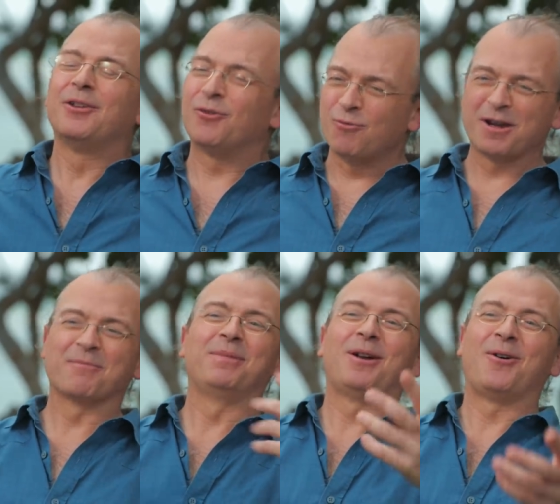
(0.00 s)
the
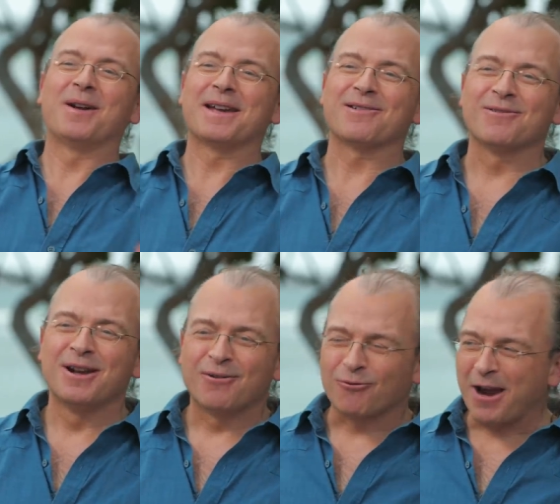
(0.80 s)
wind blowing,
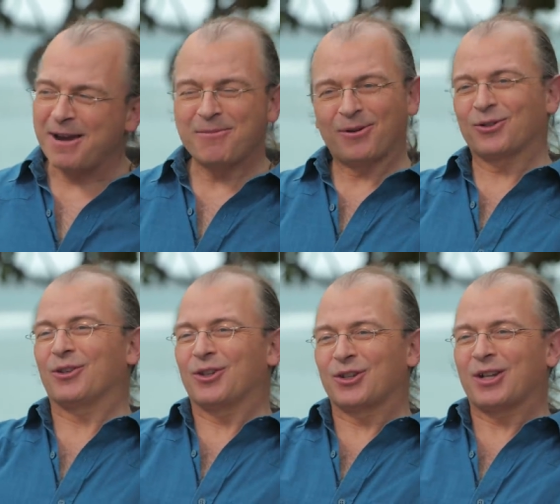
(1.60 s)
rainbows
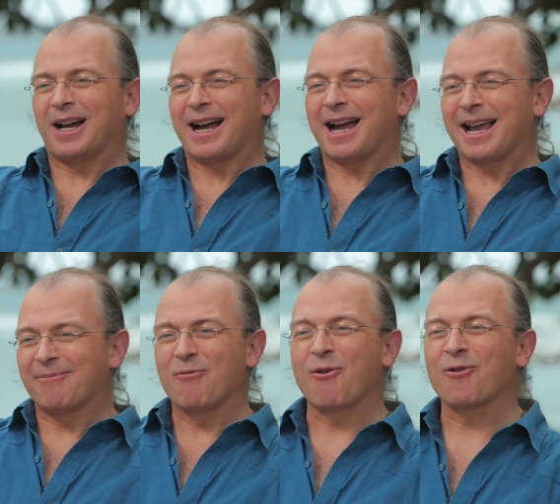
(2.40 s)
on the sky
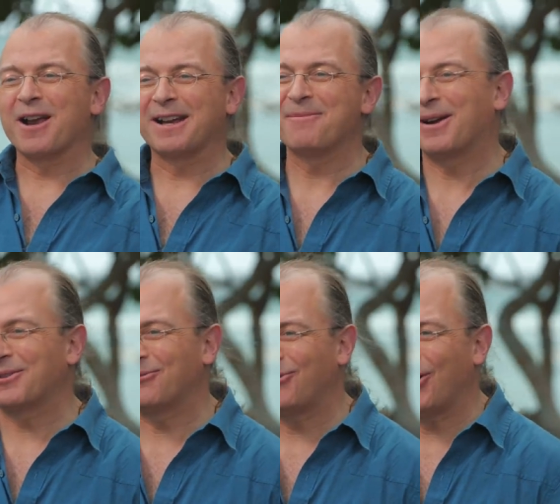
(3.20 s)
and more rain
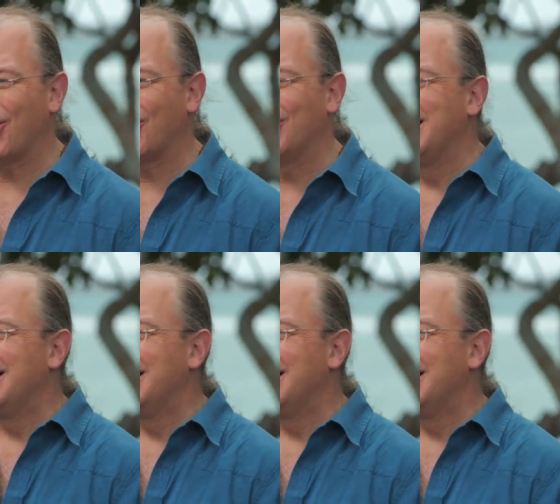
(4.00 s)
about to fall,